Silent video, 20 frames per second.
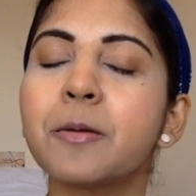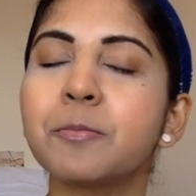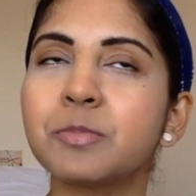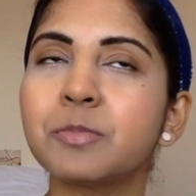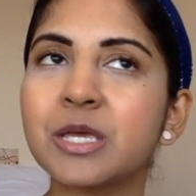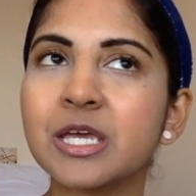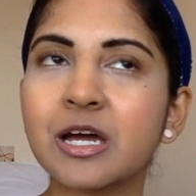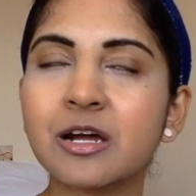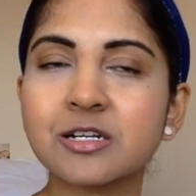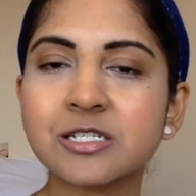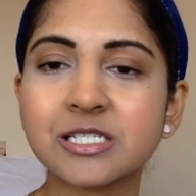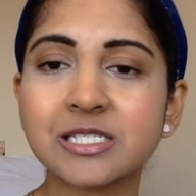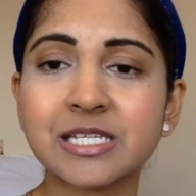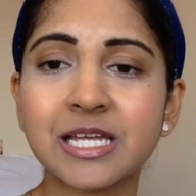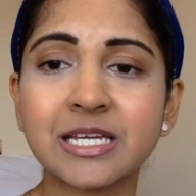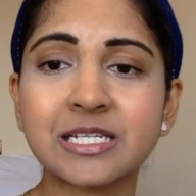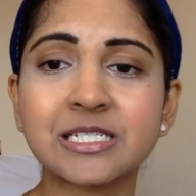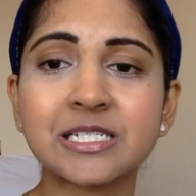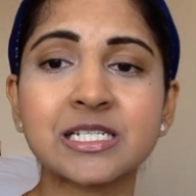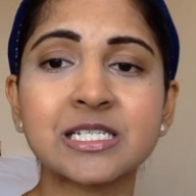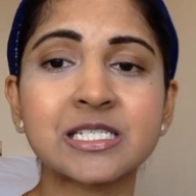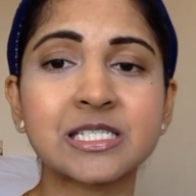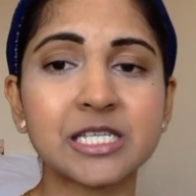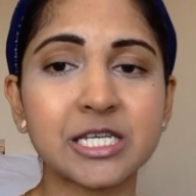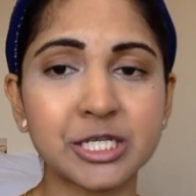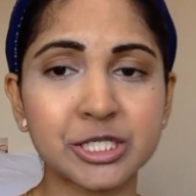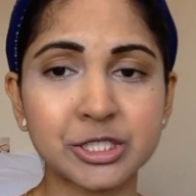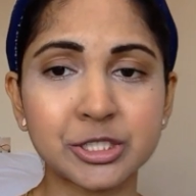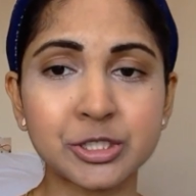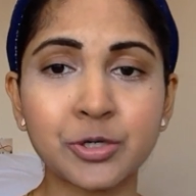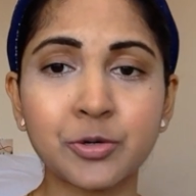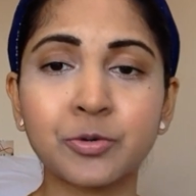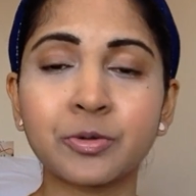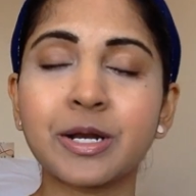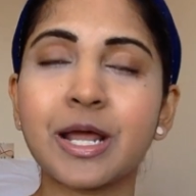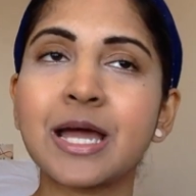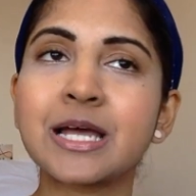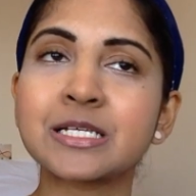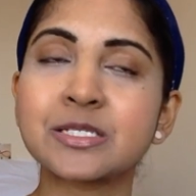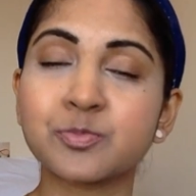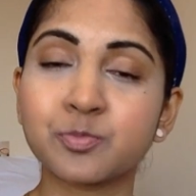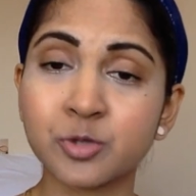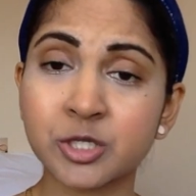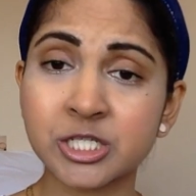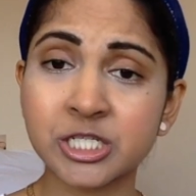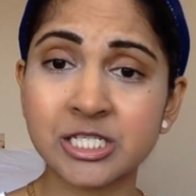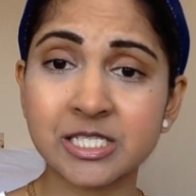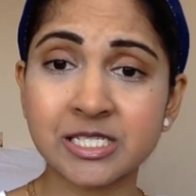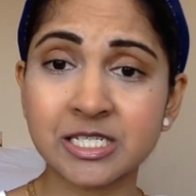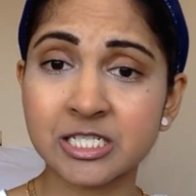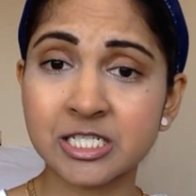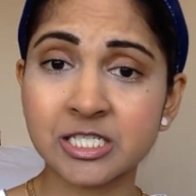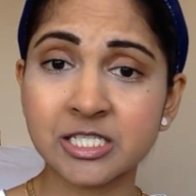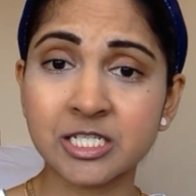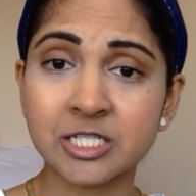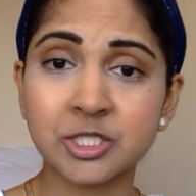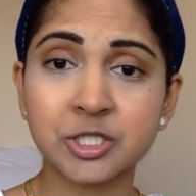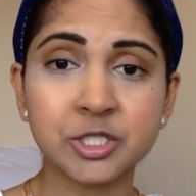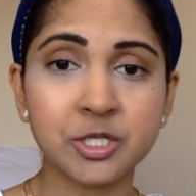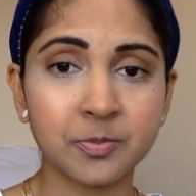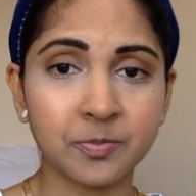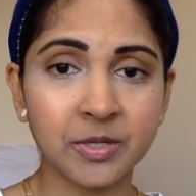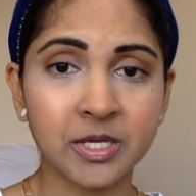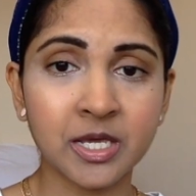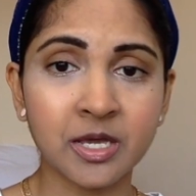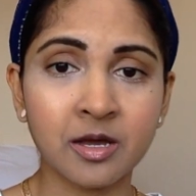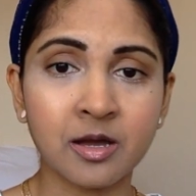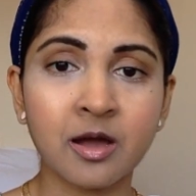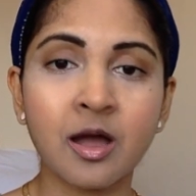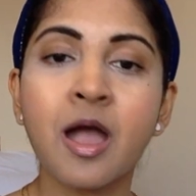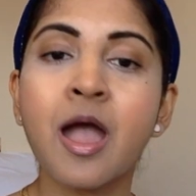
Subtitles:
PR status is known as British citizenship here.